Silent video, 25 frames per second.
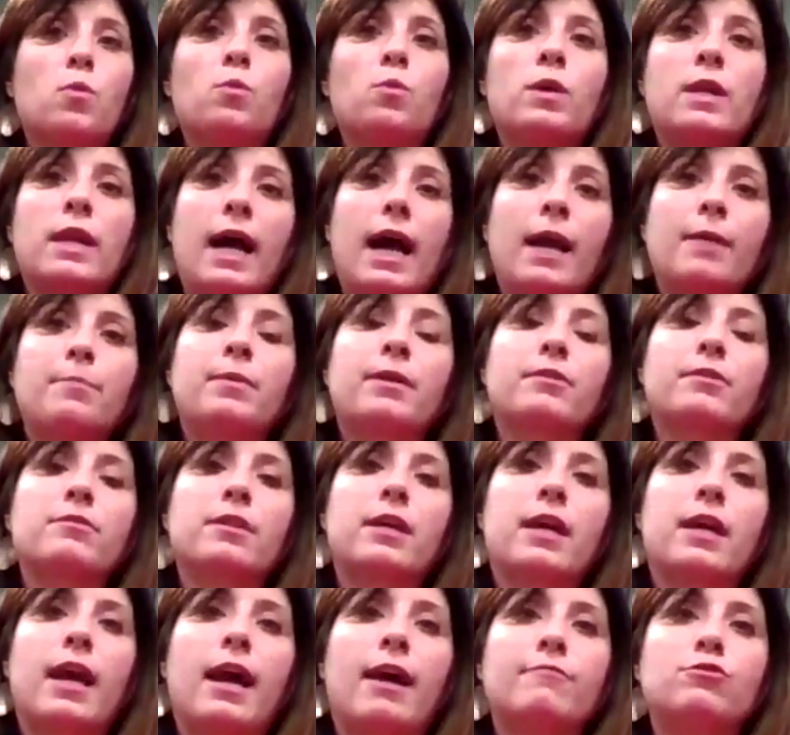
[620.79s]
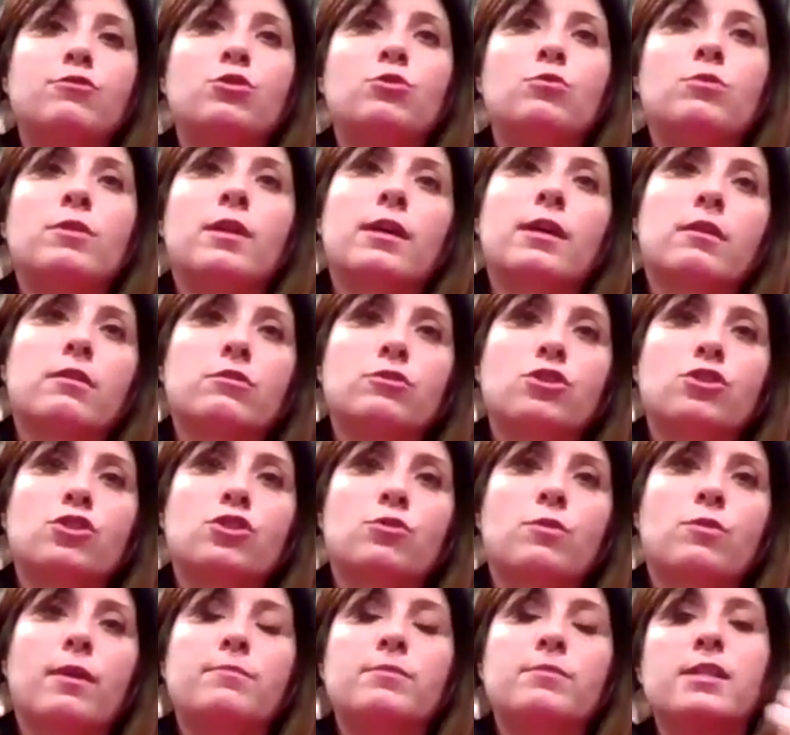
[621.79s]
when I barely have 2
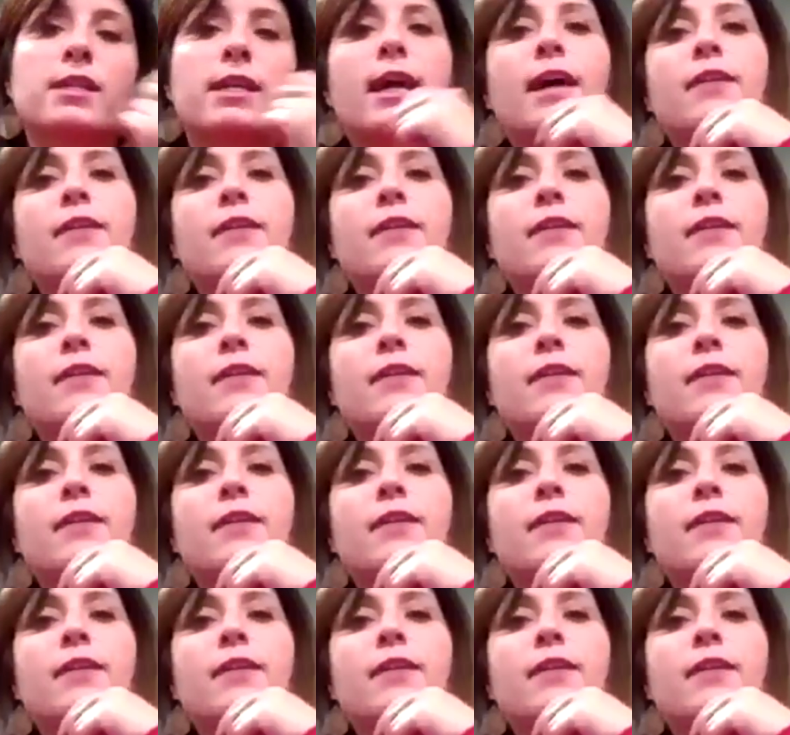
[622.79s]
nickels to rub